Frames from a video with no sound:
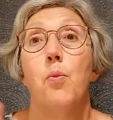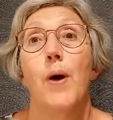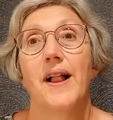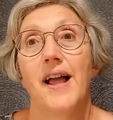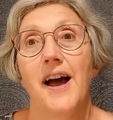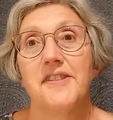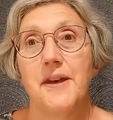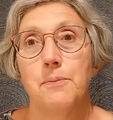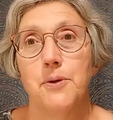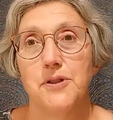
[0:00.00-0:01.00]
Well, hi
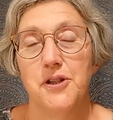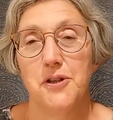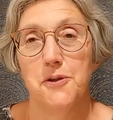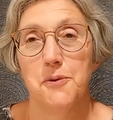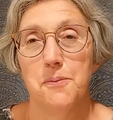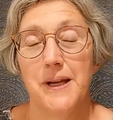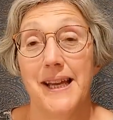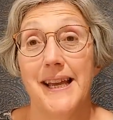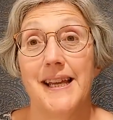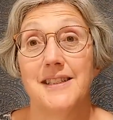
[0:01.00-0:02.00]
there, BookTube.
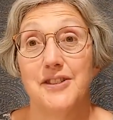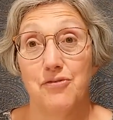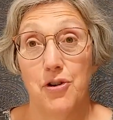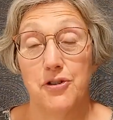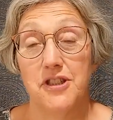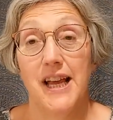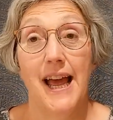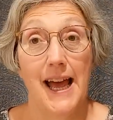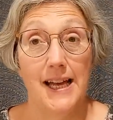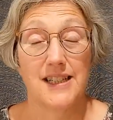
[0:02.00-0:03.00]
It's Roz,
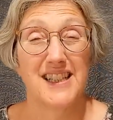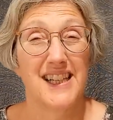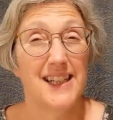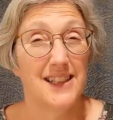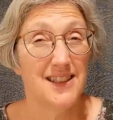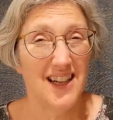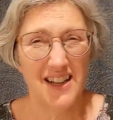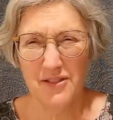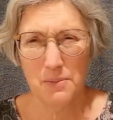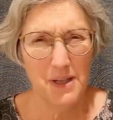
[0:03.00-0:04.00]
and it's
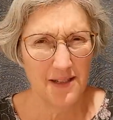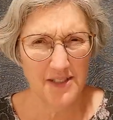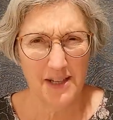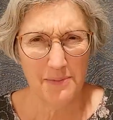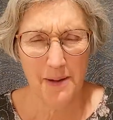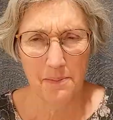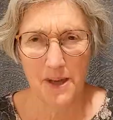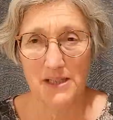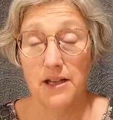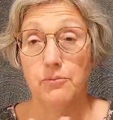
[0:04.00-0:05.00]
kind of the middle of September
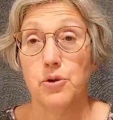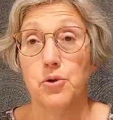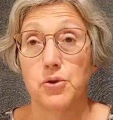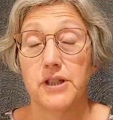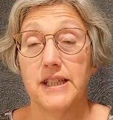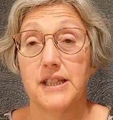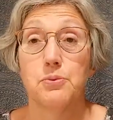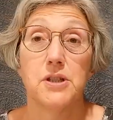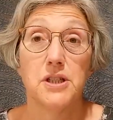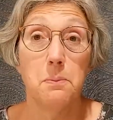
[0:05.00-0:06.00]
as I'm recording this,
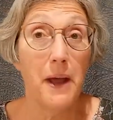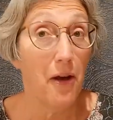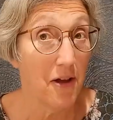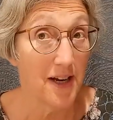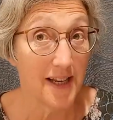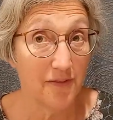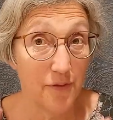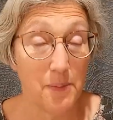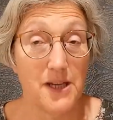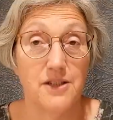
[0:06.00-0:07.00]
which is a bit early
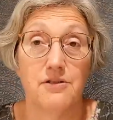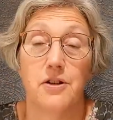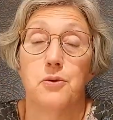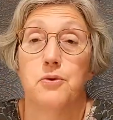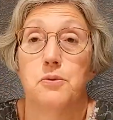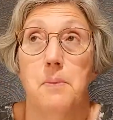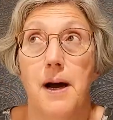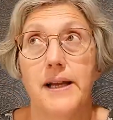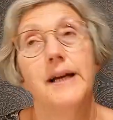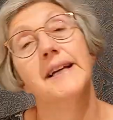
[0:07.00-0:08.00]
for me to record
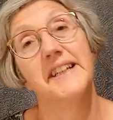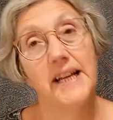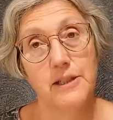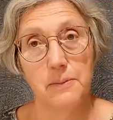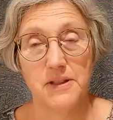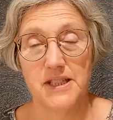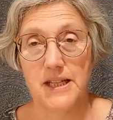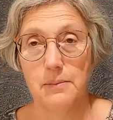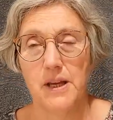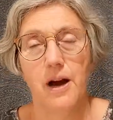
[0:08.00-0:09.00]
my next month's
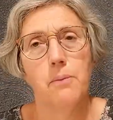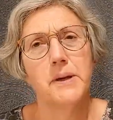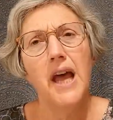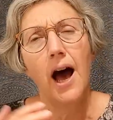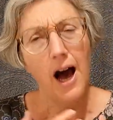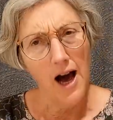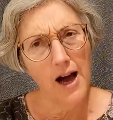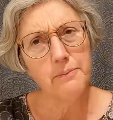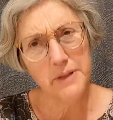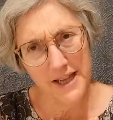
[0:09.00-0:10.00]
TBR, but
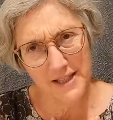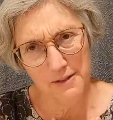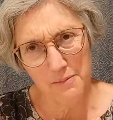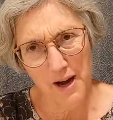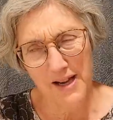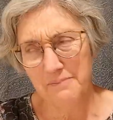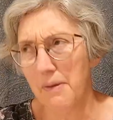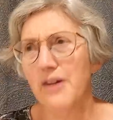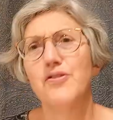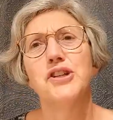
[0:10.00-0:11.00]
I'm taking my
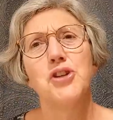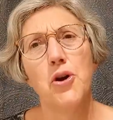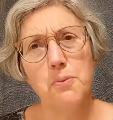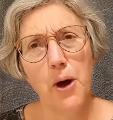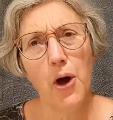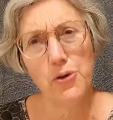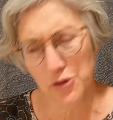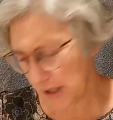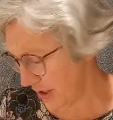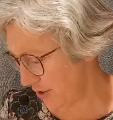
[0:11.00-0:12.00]
Victober
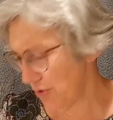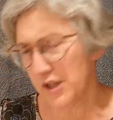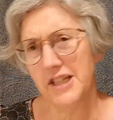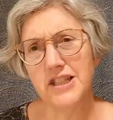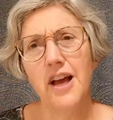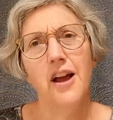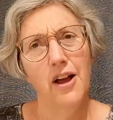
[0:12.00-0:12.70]
hostly duties